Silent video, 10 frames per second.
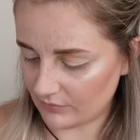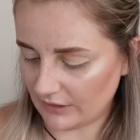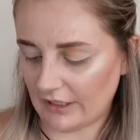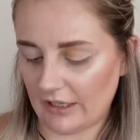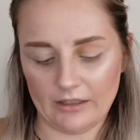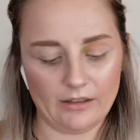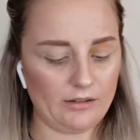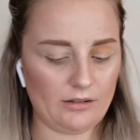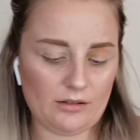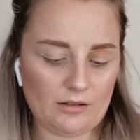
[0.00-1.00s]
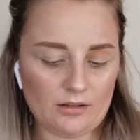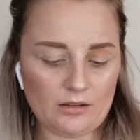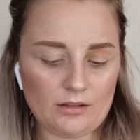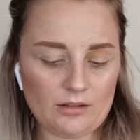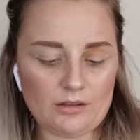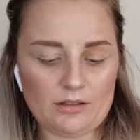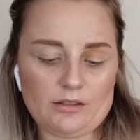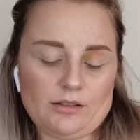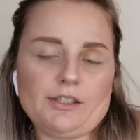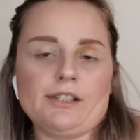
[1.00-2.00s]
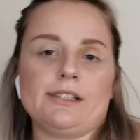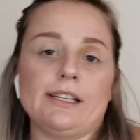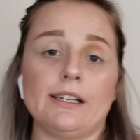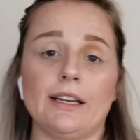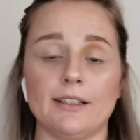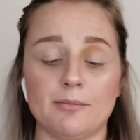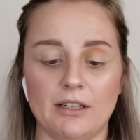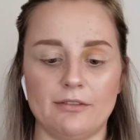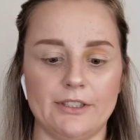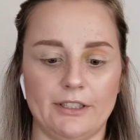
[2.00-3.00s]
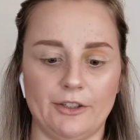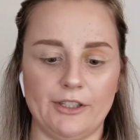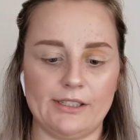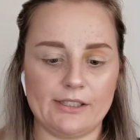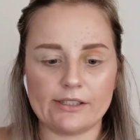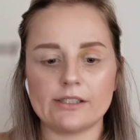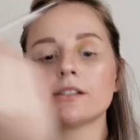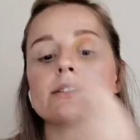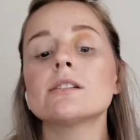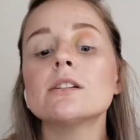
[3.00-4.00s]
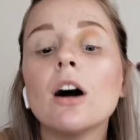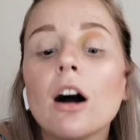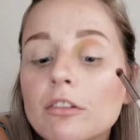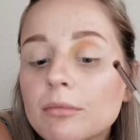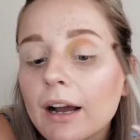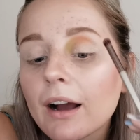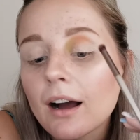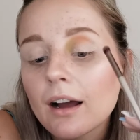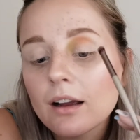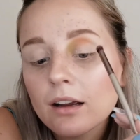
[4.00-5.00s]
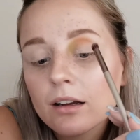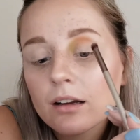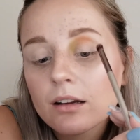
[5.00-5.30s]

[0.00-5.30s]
Again, just in and above the crease of my eye.